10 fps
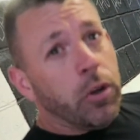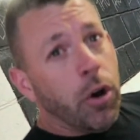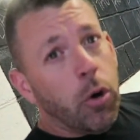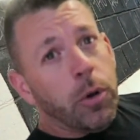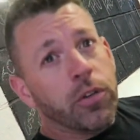We
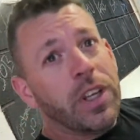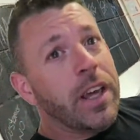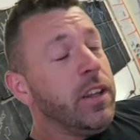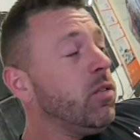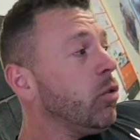could almost
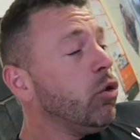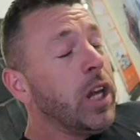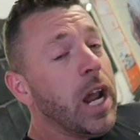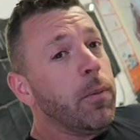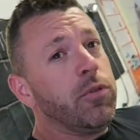get this
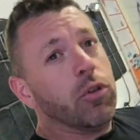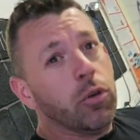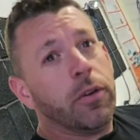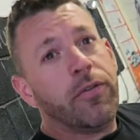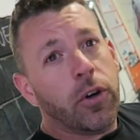looking absolutely